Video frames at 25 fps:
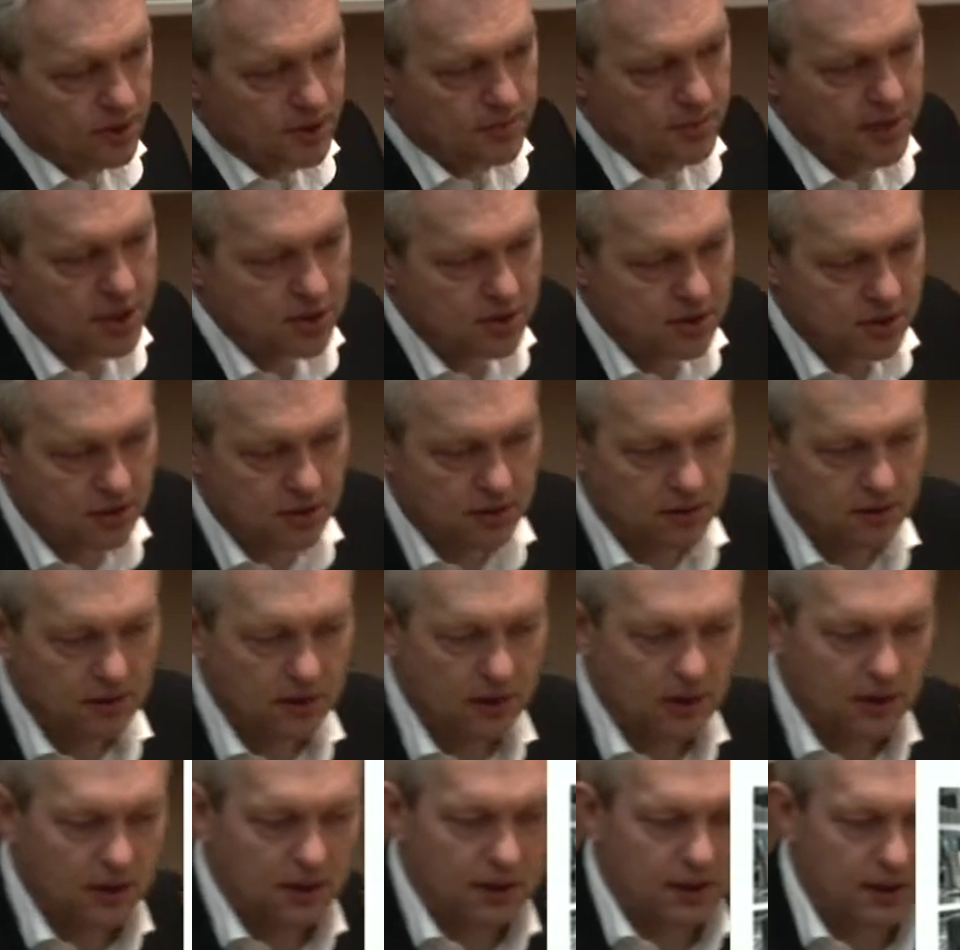special
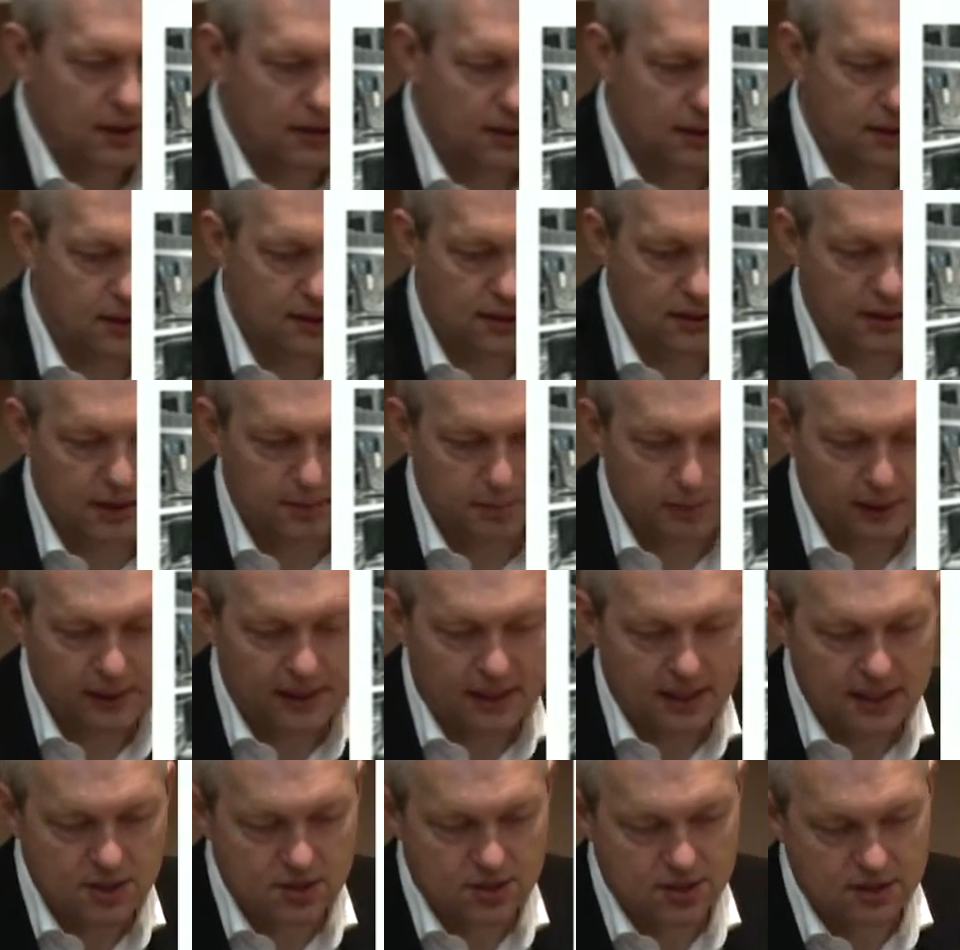
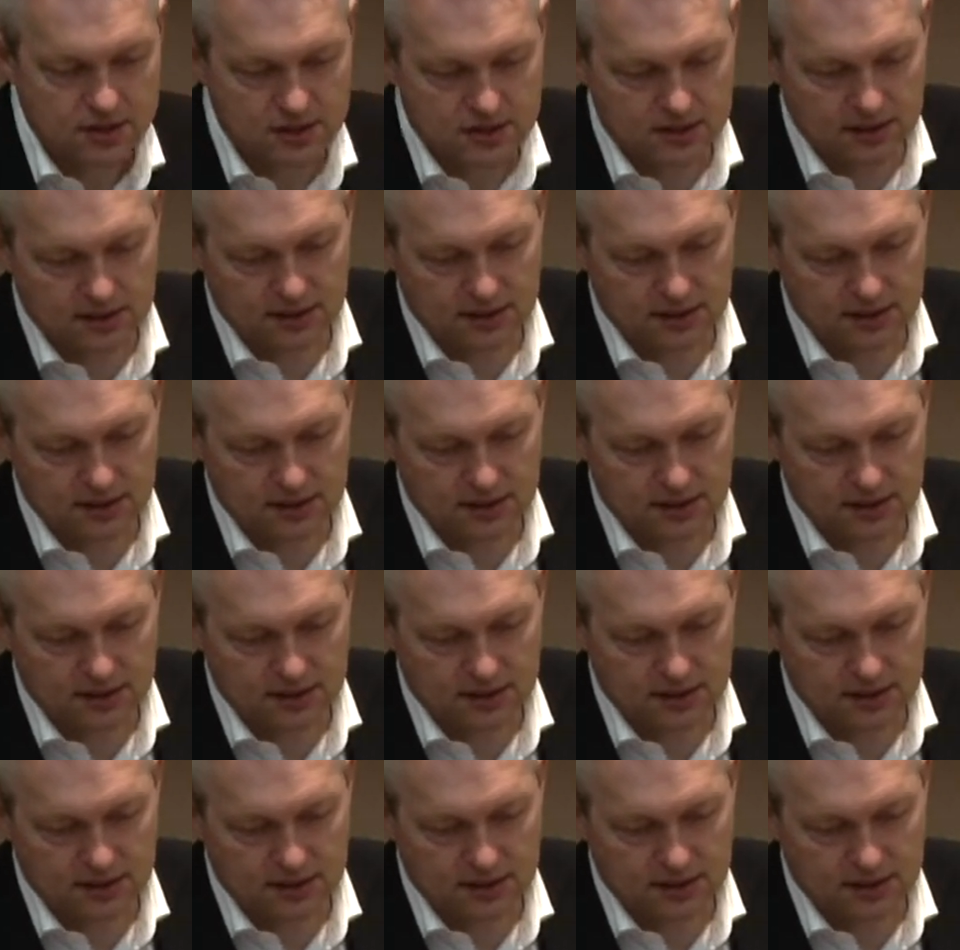applications